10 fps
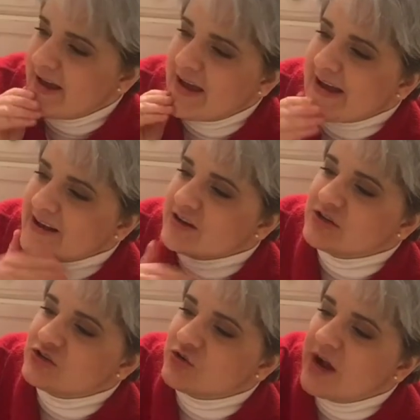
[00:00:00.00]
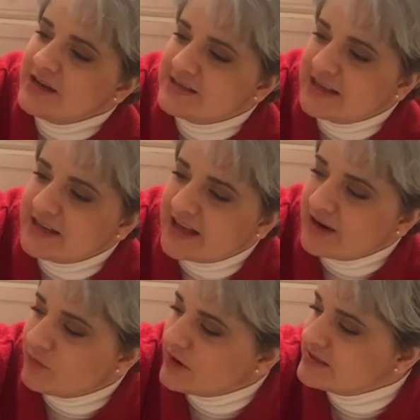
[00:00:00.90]
and tried to get
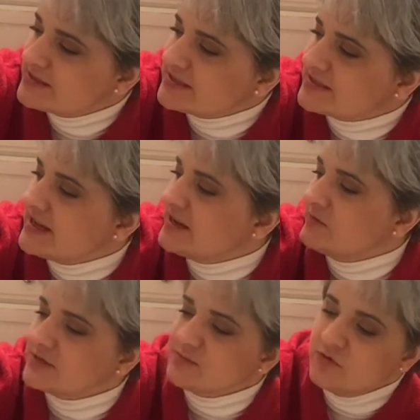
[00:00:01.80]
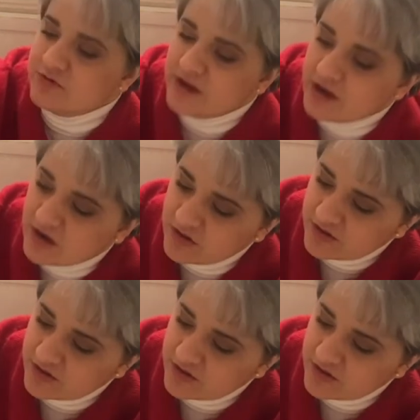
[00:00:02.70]
Yeti rinsed as Yeti was moving